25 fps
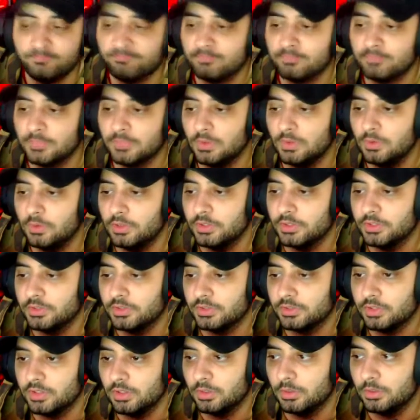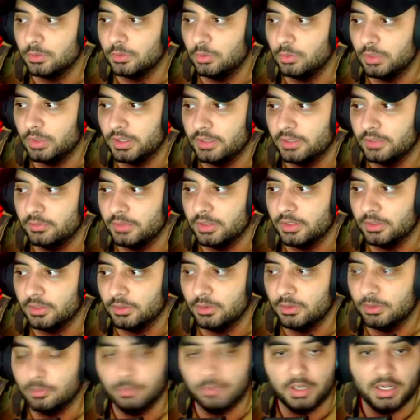or it's just a low quality video.
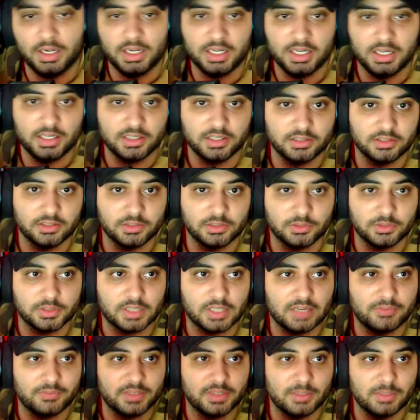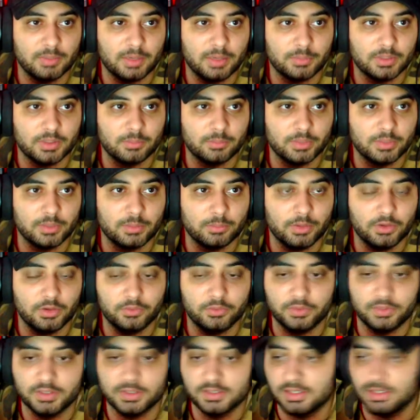But I think it might be a bit of both,
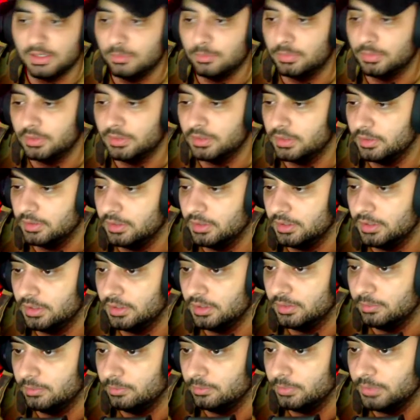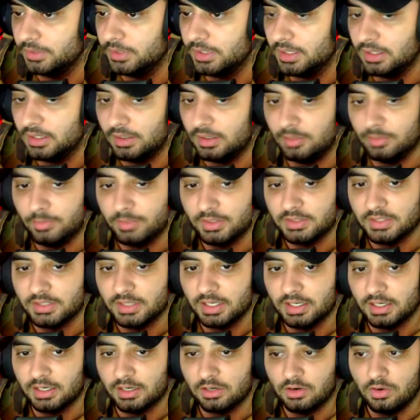honestly. But yeah, I'm
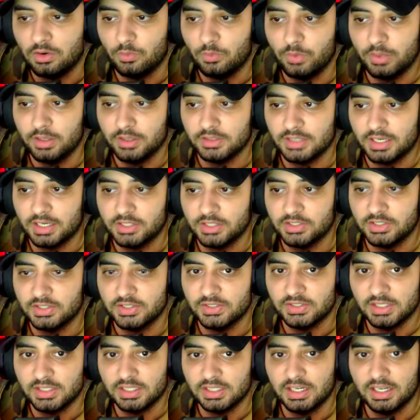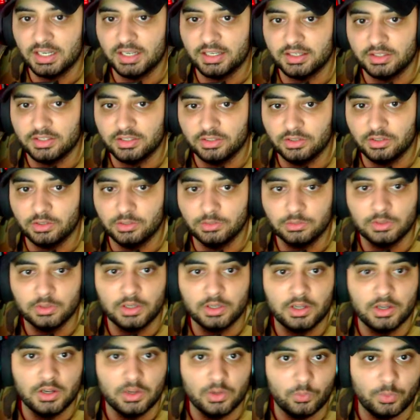excited. I can't wait to actually see, like, you know,
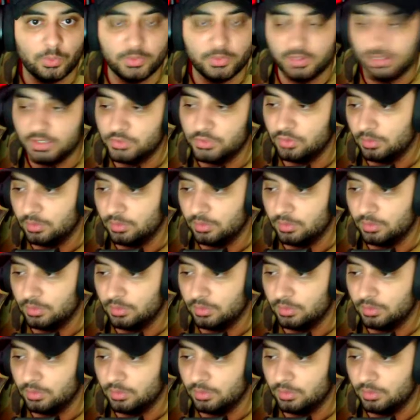when they drop